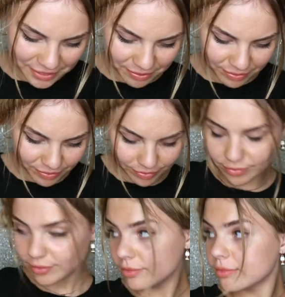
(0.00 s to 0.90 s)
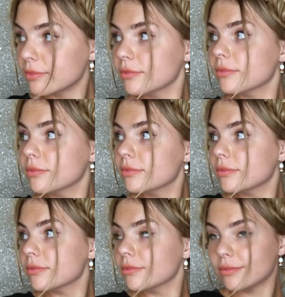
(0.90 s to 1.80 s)

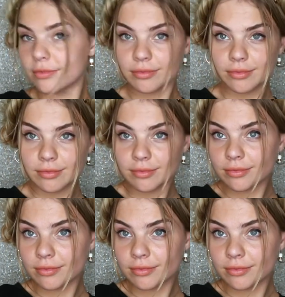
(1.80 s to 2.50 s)
Nothing is said.